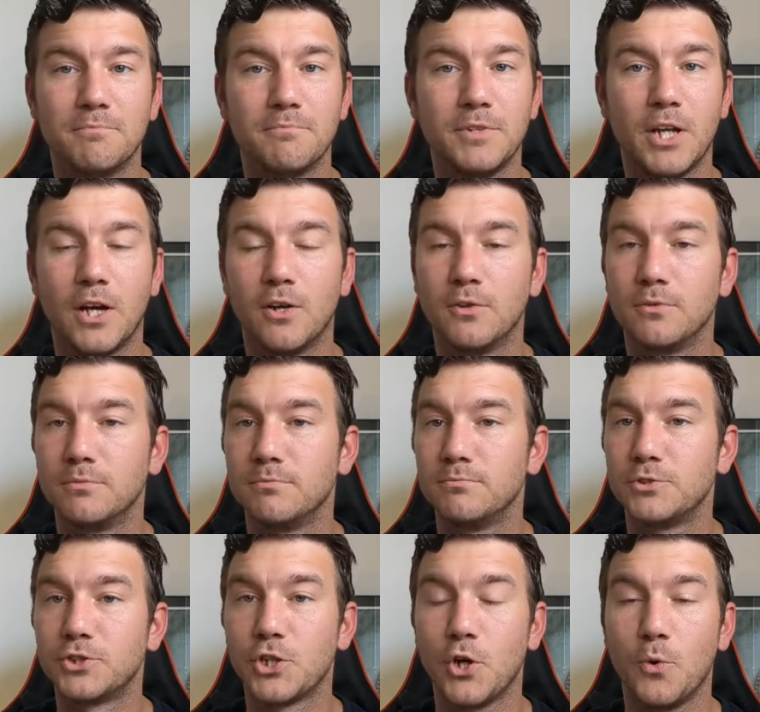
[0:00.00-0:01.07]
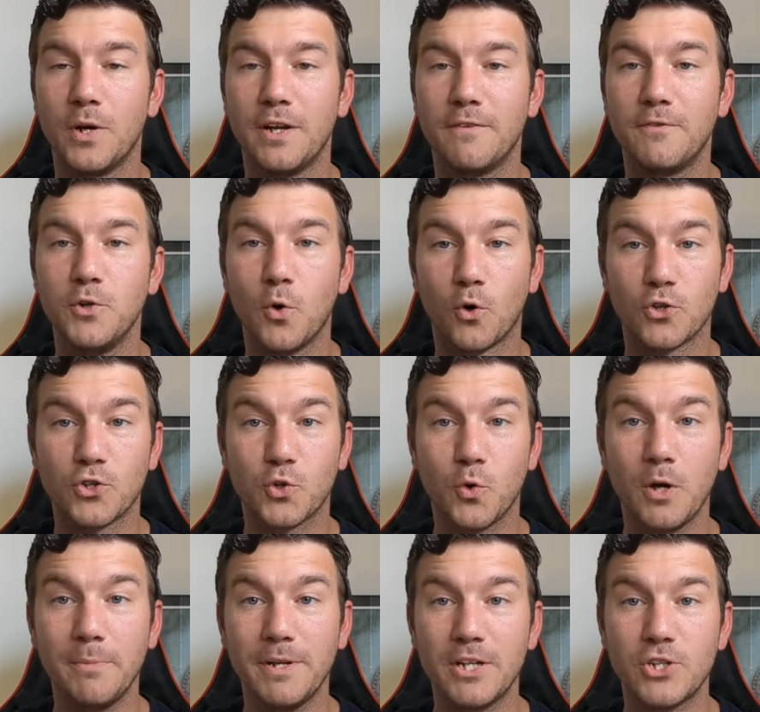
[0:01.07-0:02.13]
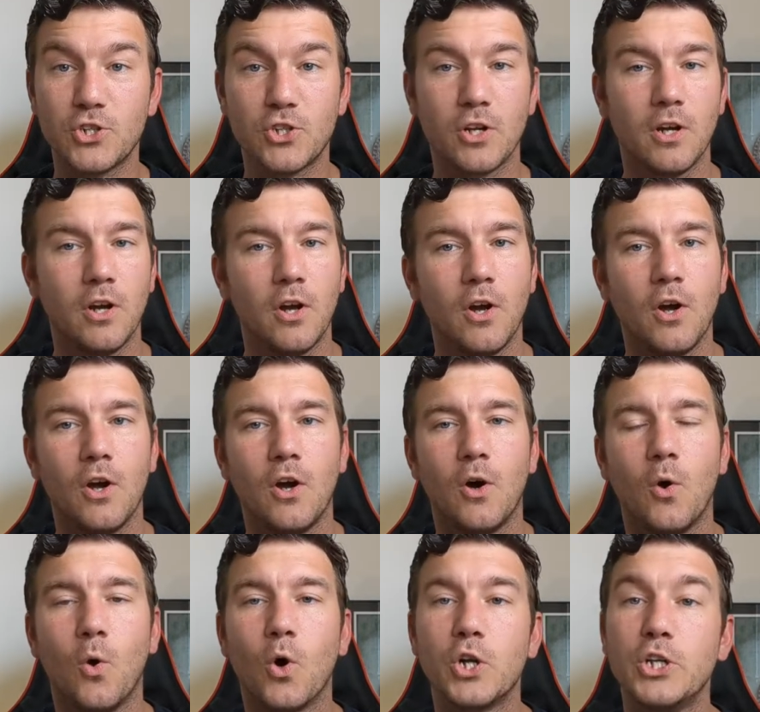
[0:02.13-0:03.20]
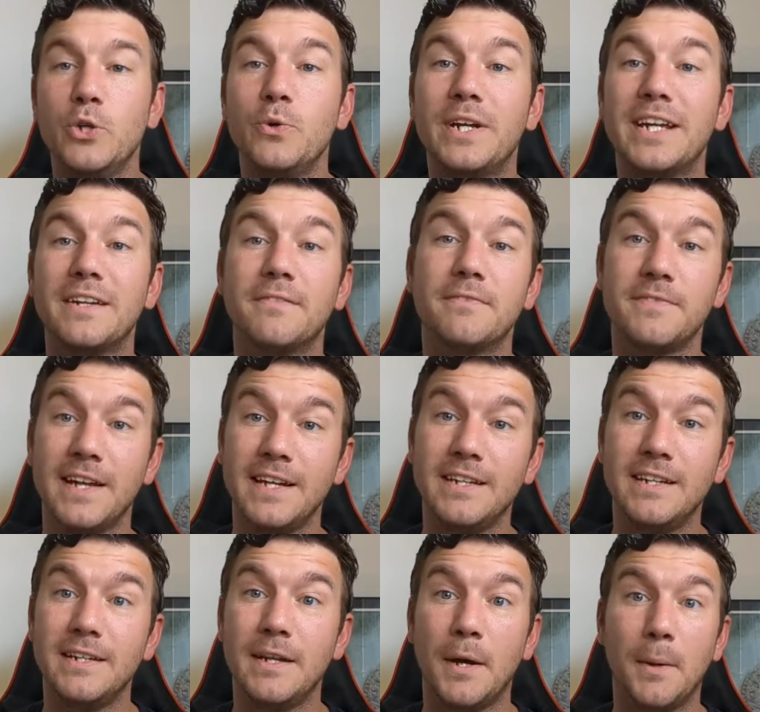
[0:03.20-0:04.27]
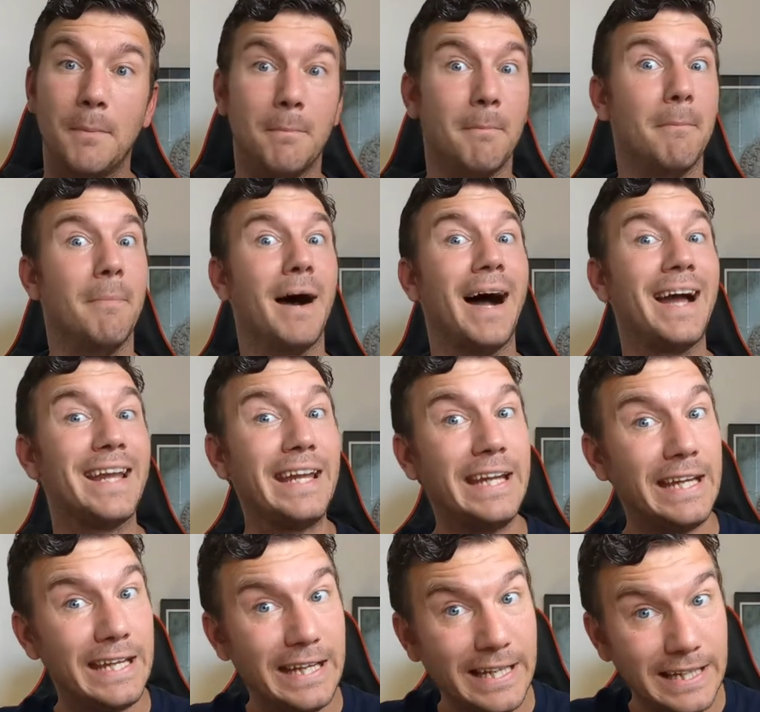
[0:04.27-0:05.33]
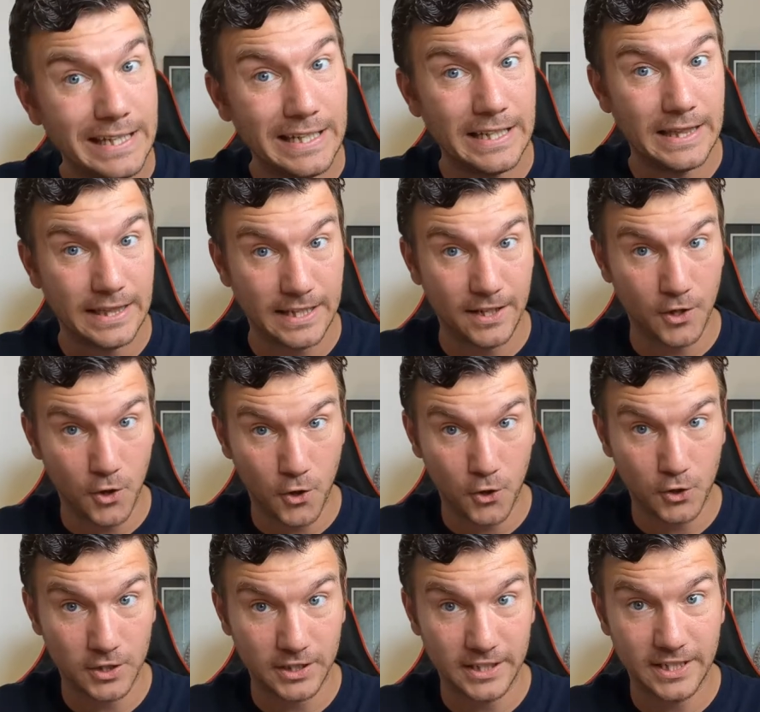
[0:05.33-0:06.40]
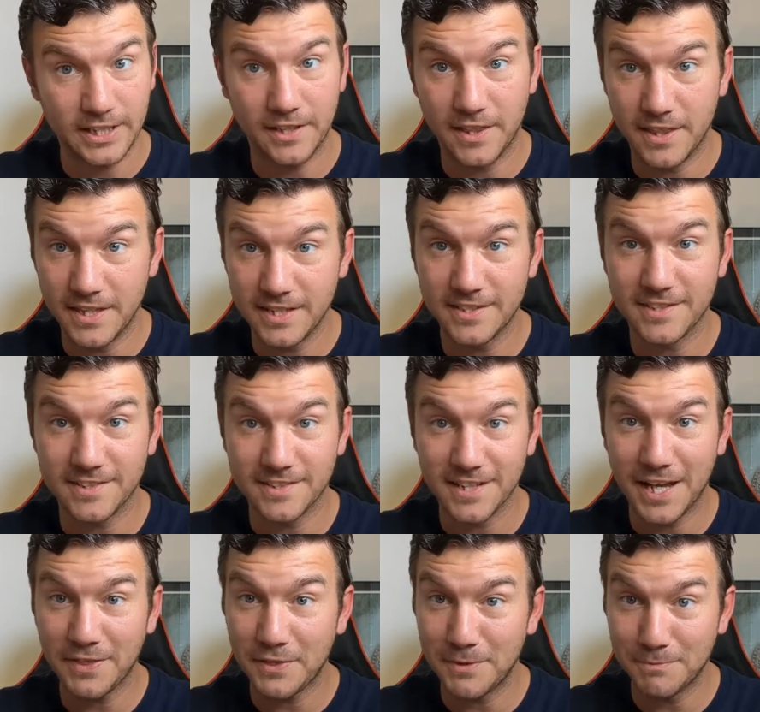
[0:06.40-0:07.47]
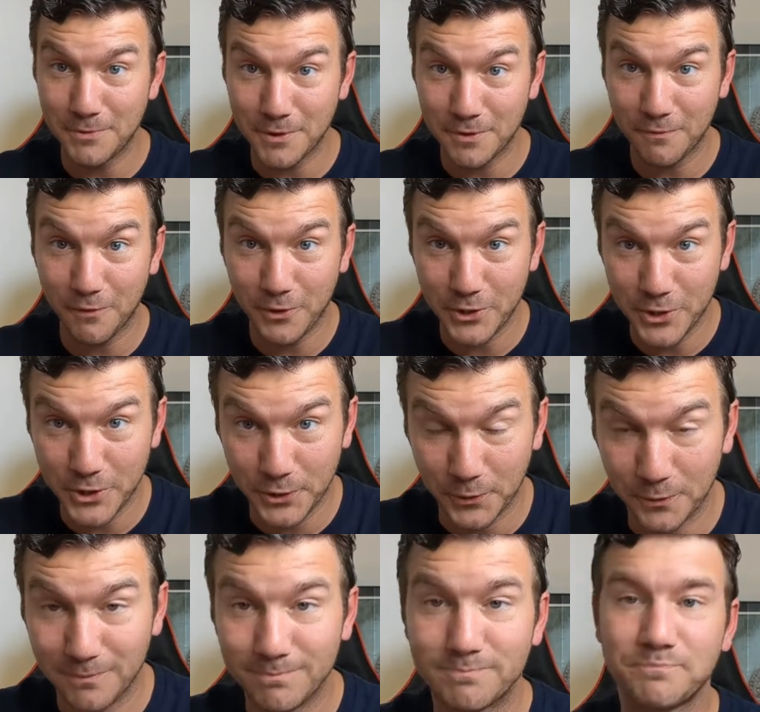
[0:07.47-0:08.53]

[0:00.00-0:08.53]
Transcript: You know, so if you're squeamish or you get offended by anything hardly, this is not the book for you.